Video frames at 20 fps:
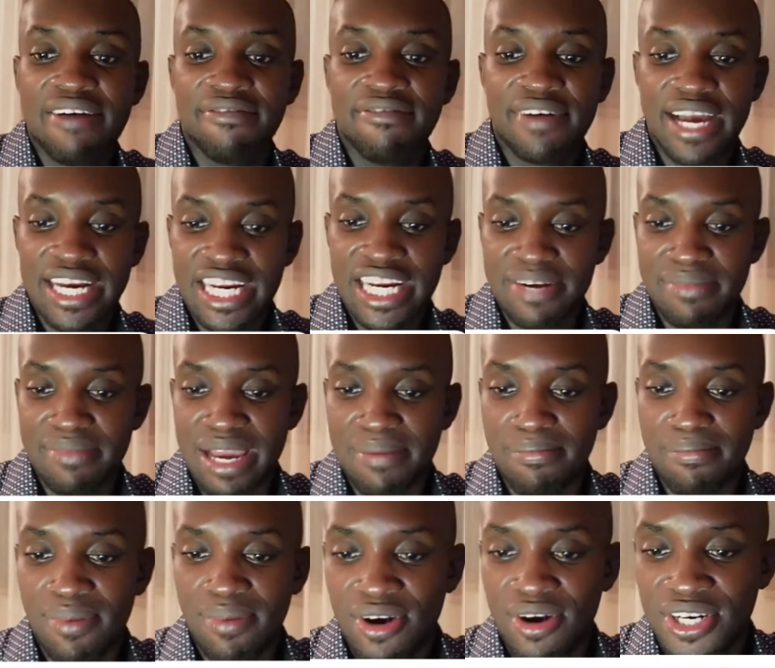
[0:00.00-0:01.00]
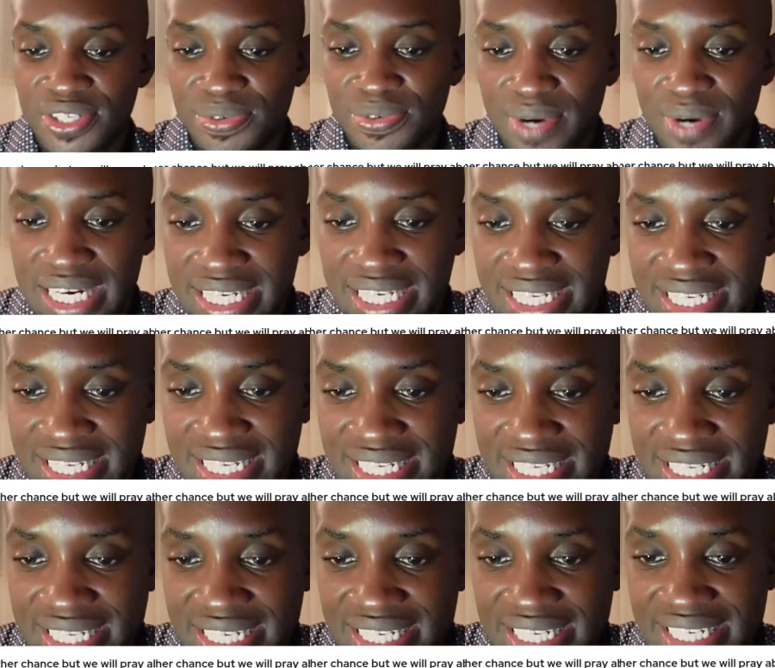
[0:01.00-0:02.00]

added my blocked words.